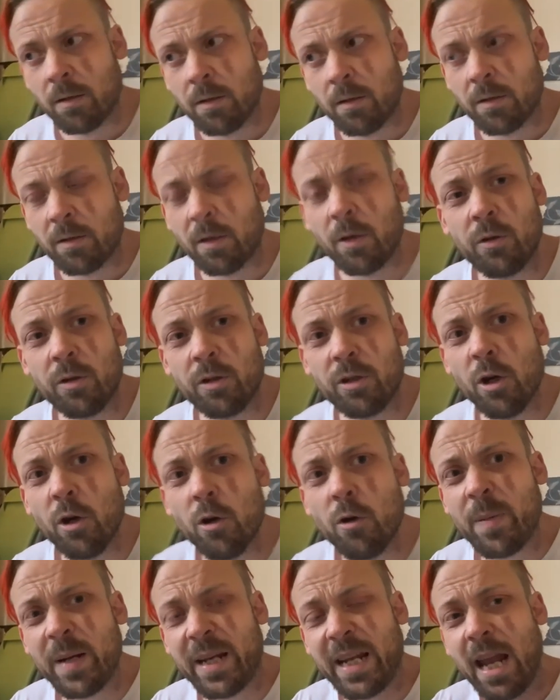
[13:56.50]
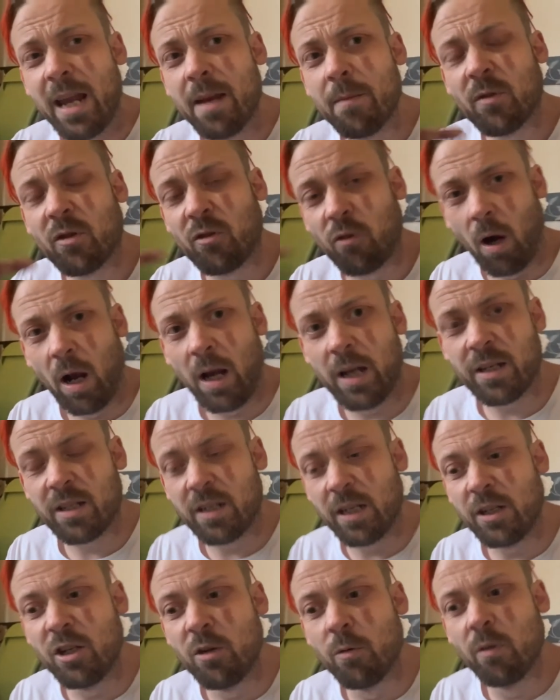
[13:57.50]
So you became Christ
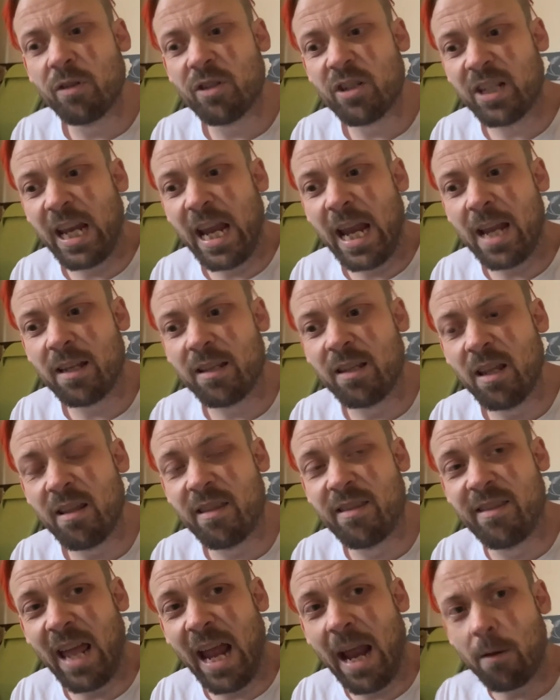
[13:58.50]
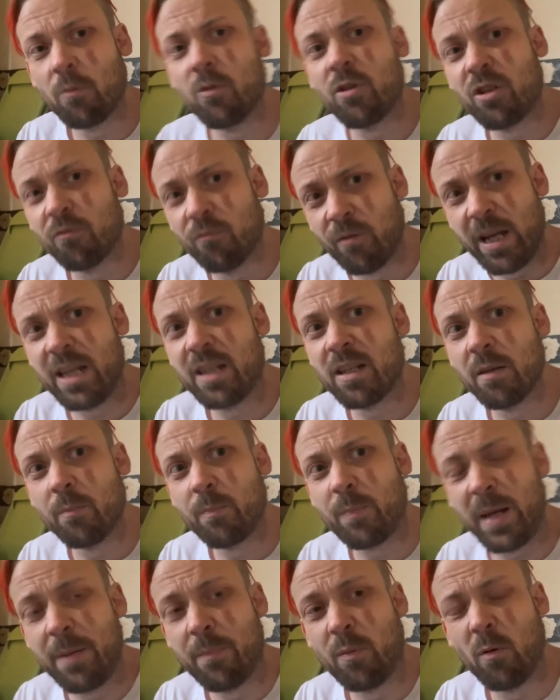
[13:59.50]
and you were scared that that was the reason
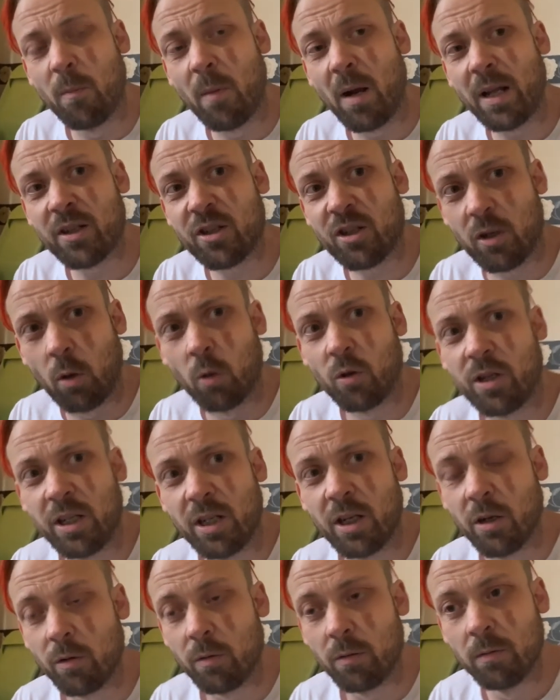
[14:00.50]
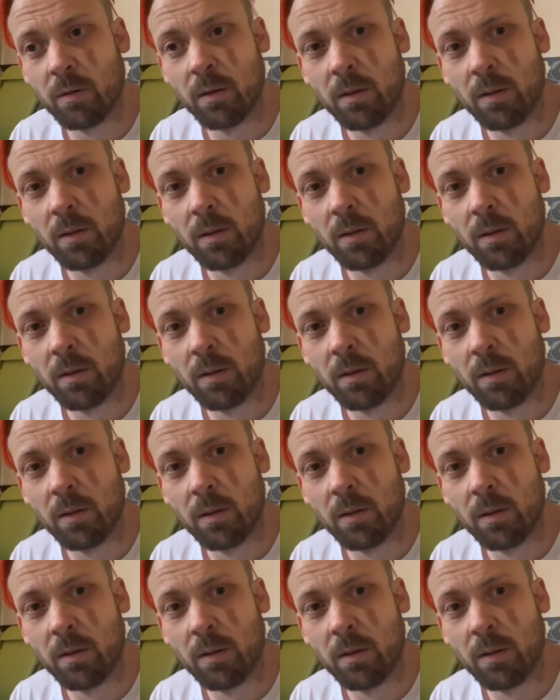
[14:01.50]
people might slaughter you?